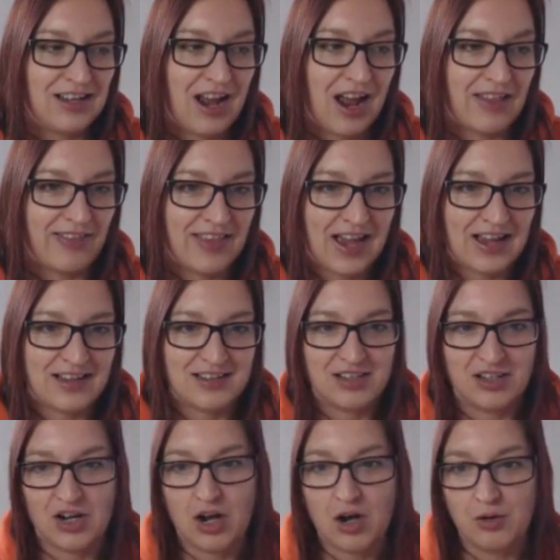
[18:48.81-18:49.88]
And that's
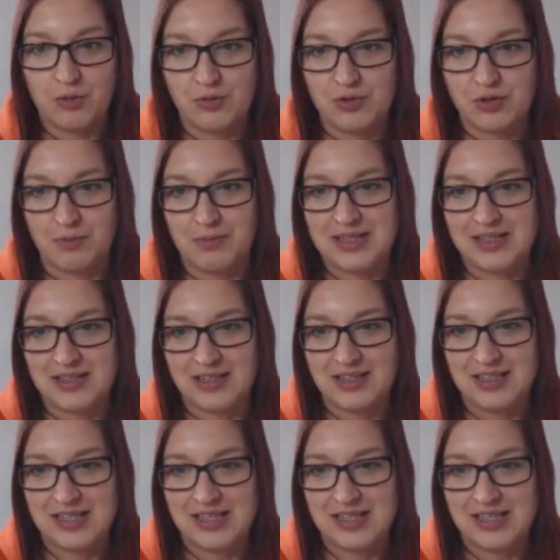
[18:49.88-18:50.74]
going to hold your business